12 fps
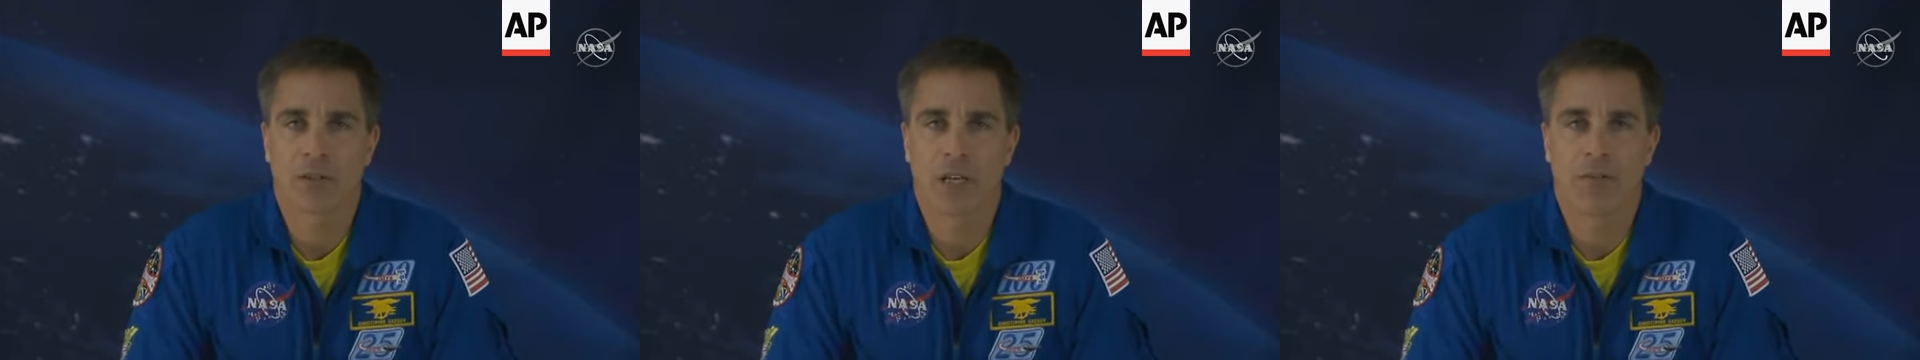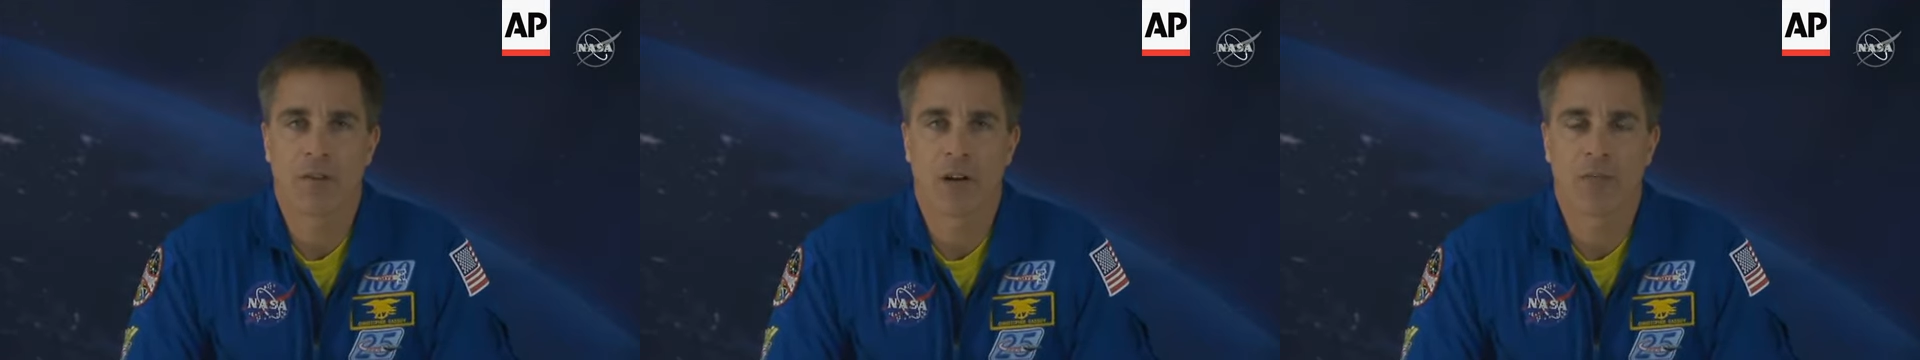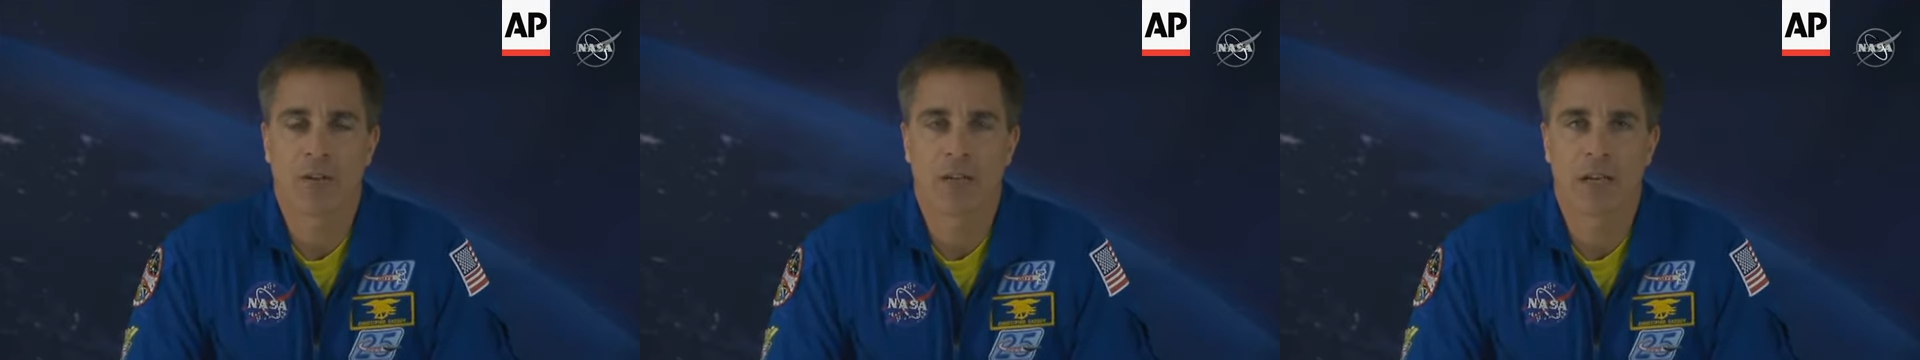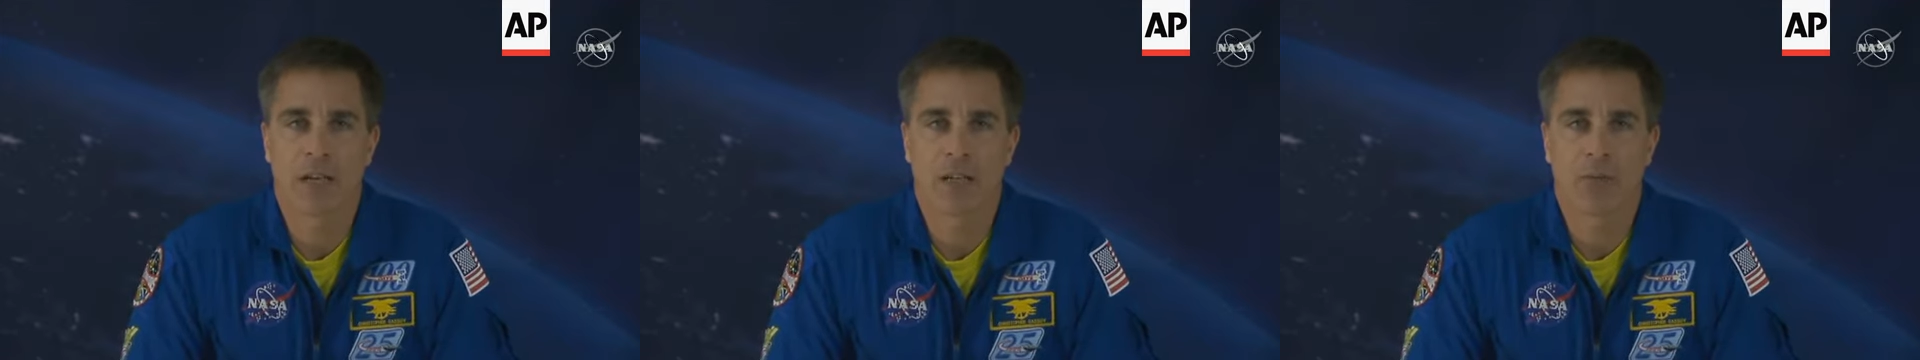savor every
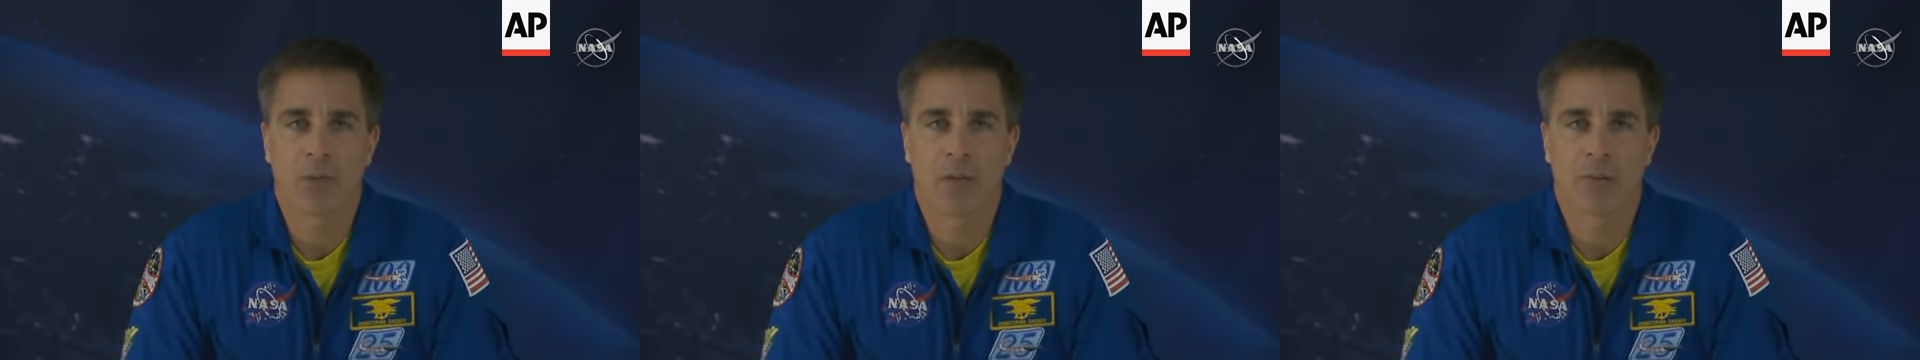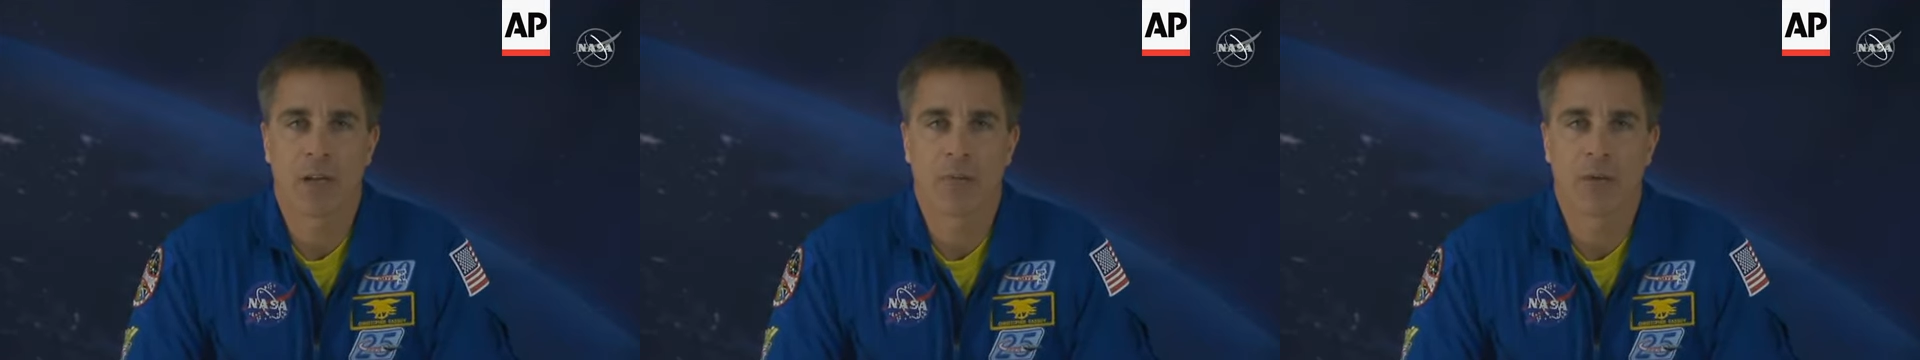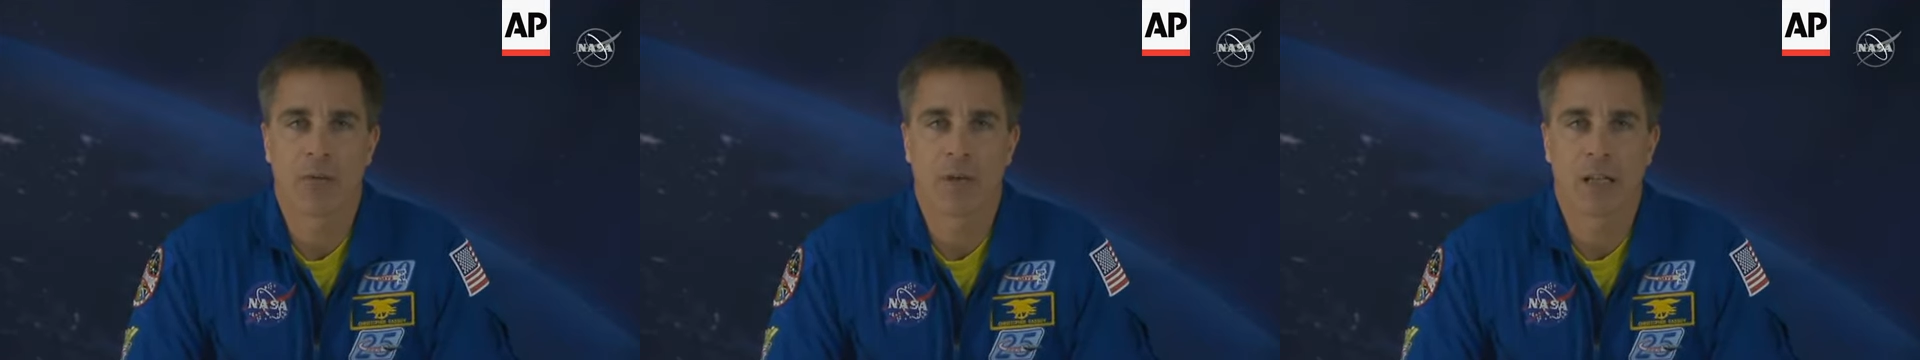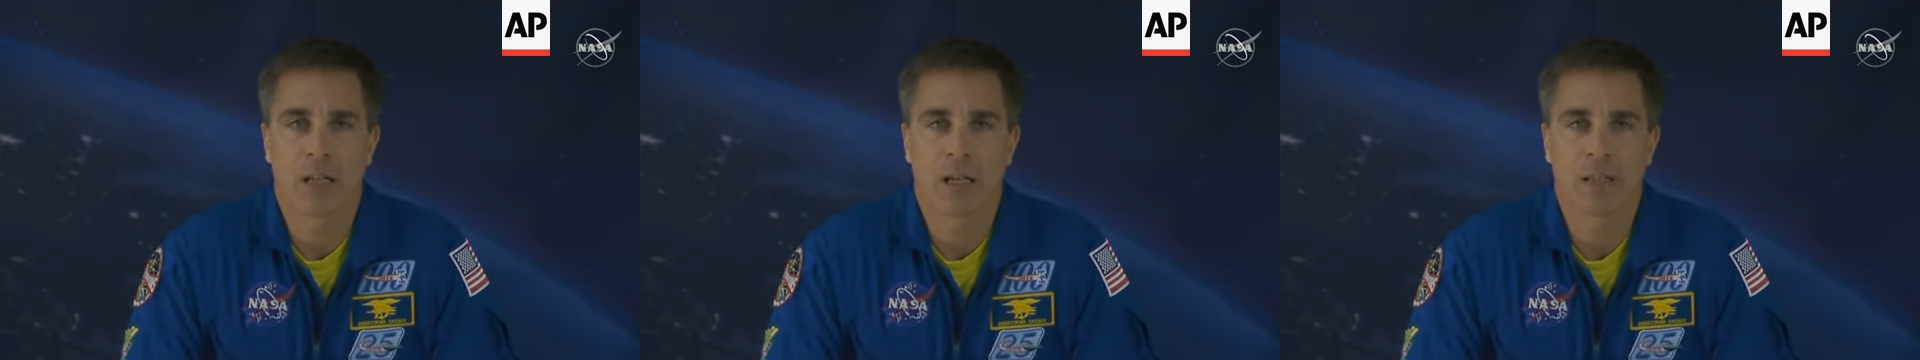day is what it made me
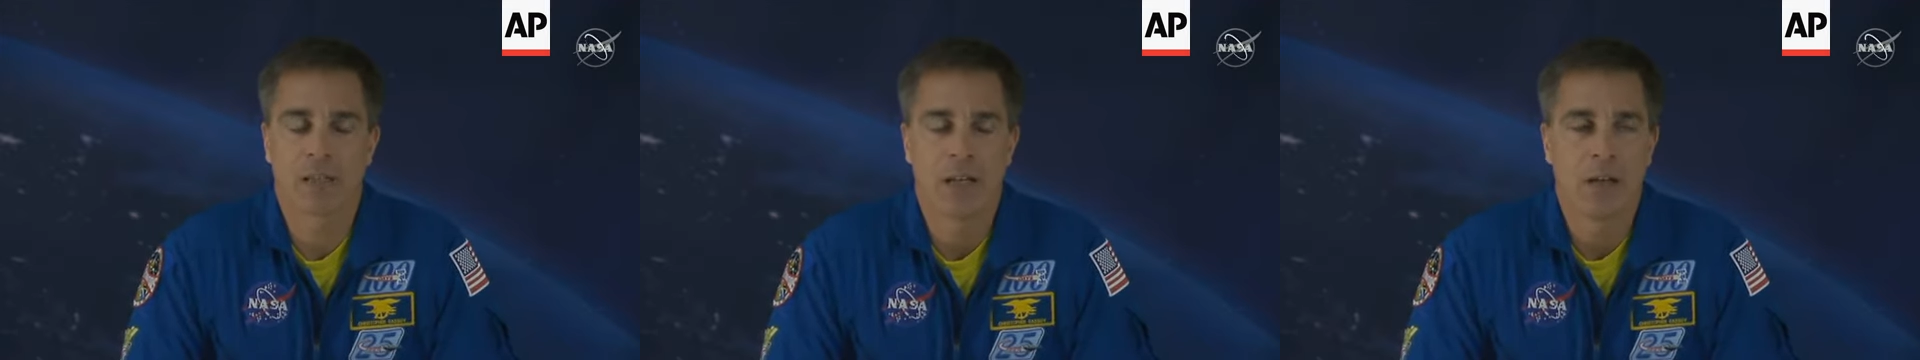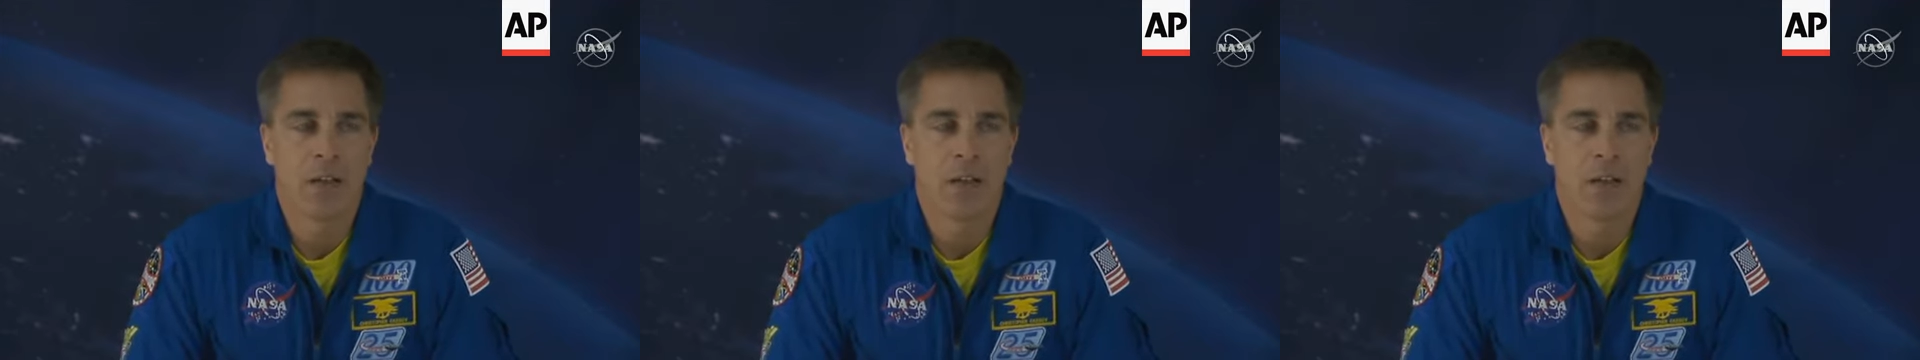realize.